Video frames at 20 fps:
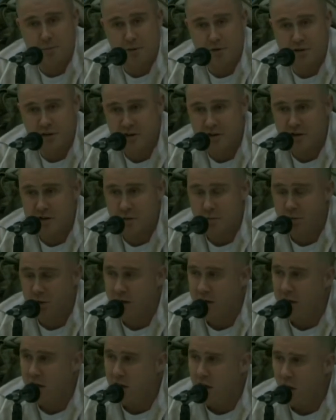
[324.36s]
in particular,
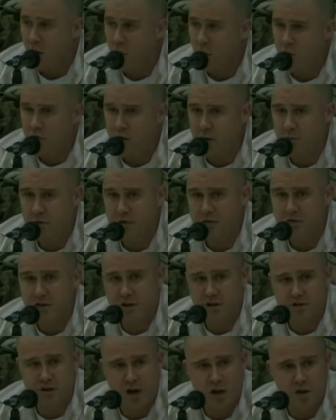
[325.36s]
but a whole number of
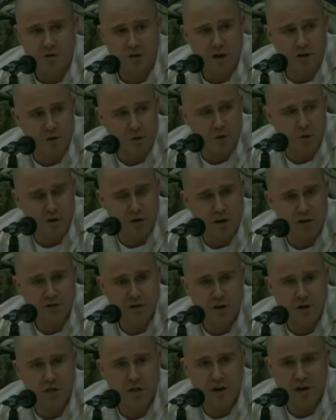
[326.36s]
cities all around the world, I
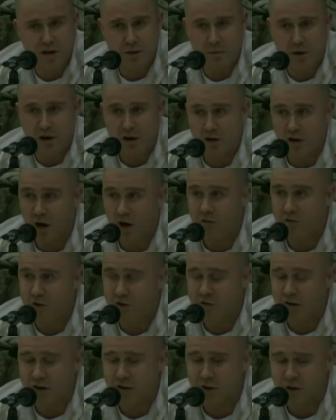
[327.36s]
started thinking about a
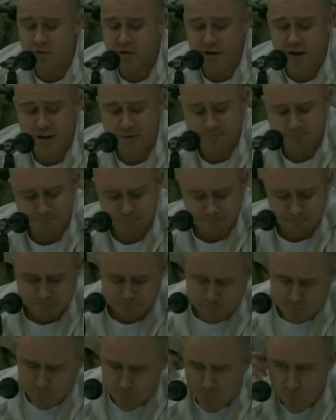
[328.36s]
Car-Free Vancouver Day.
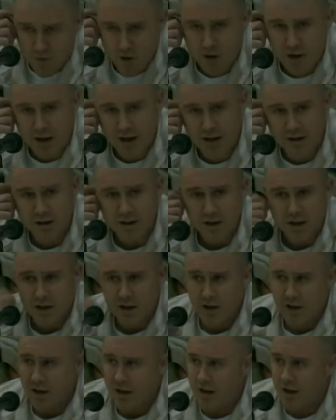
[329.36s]
And
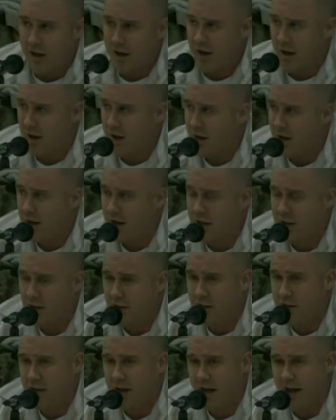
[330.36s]

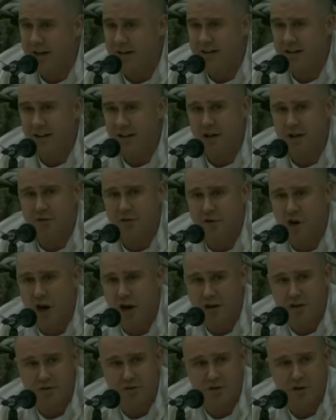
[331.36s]
the idea of
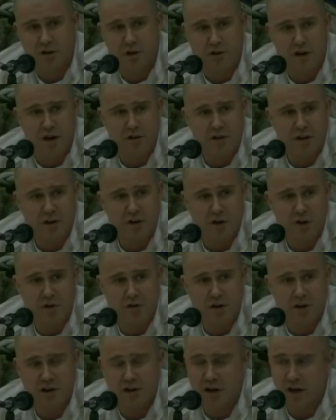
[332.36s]
drawing a circle around
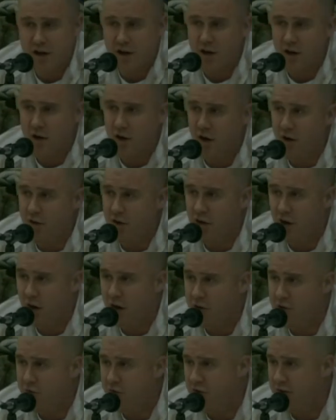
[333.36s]
Vancouver and cutting out all the
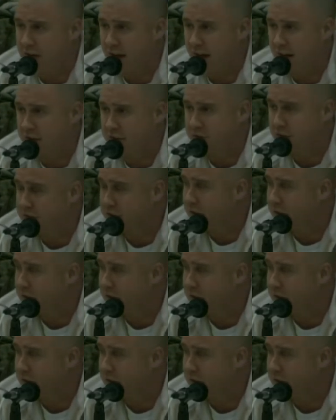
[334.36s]
cars for a day is just,